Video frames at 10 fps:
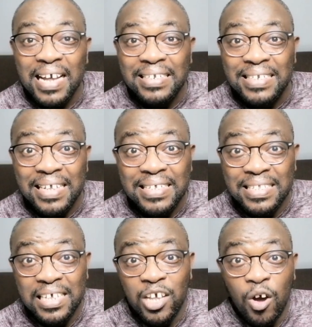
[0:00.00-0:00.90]
And the
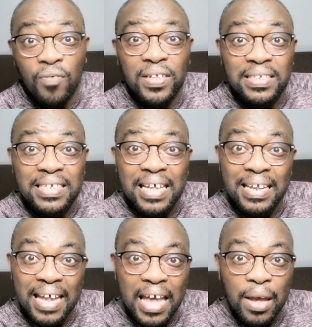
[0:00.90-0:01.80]
identity of the
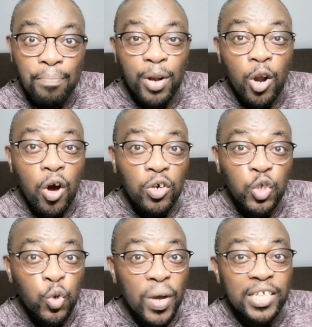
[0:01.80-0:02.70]
DNA
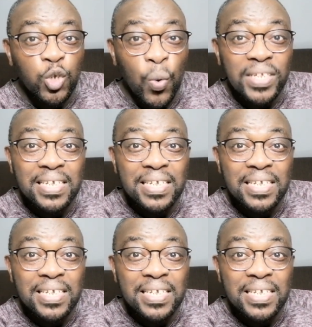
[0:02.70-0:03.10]
belonged to a